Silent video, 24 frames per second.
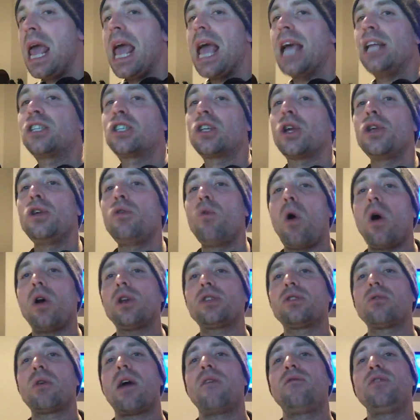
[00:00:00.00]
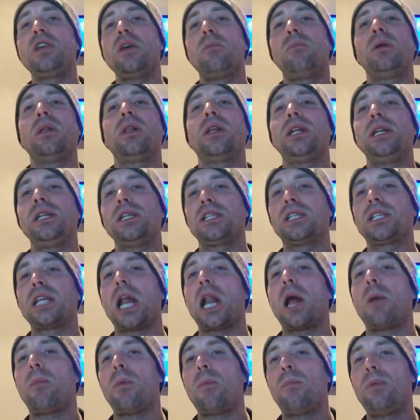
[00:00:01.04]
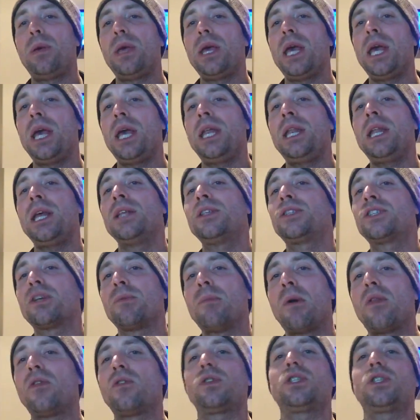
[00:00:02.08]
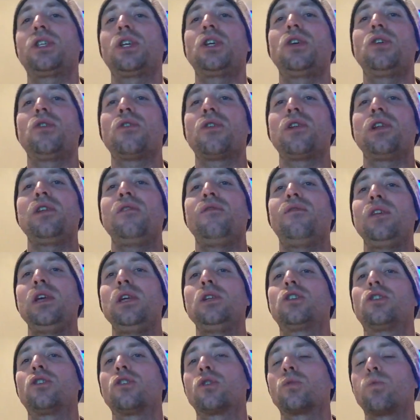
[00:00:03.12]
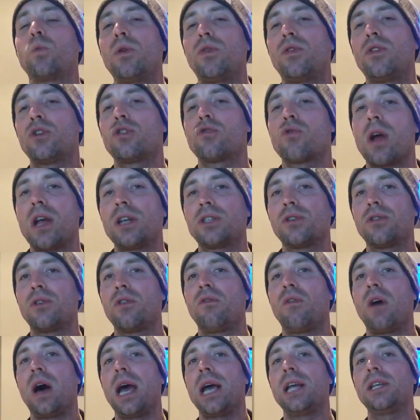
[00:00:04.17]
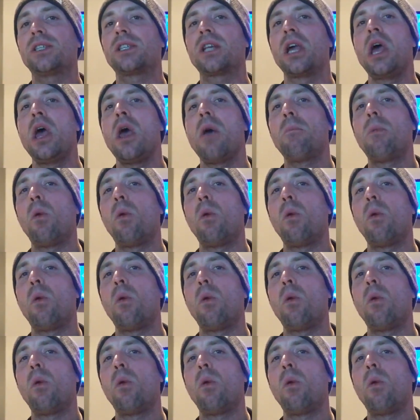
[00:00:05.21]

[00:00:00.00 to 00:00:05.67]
And so you also have the ability to set up a PIN and some other security features with the Trezor device.